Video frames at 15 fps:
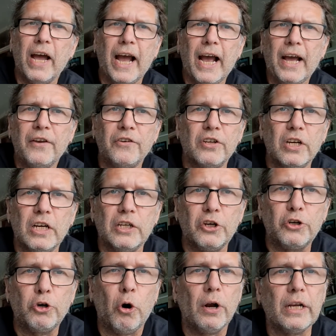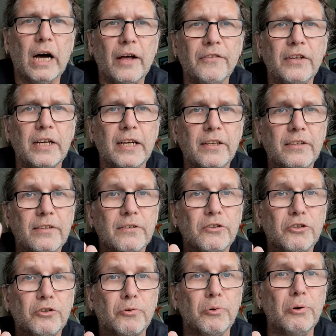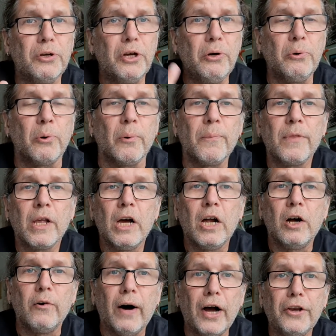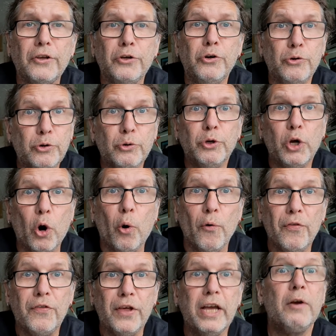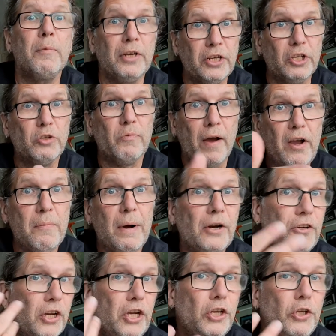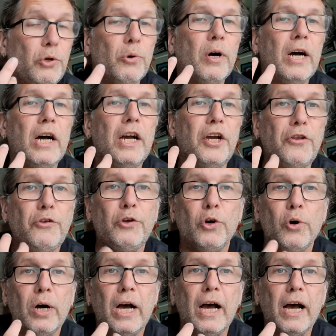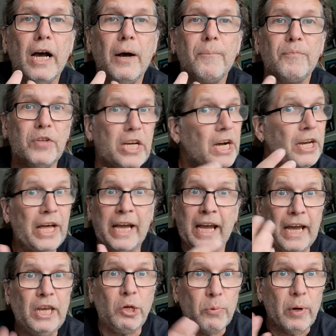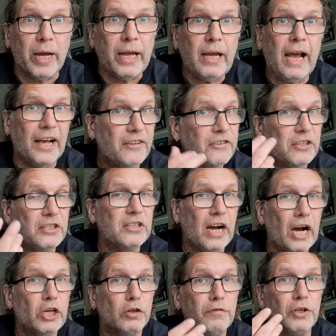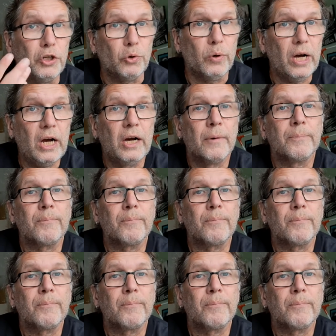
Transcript: And the short answer is screw you. Right, you do your own thing, which is very much in your DNA anyway, as the sign of a doer.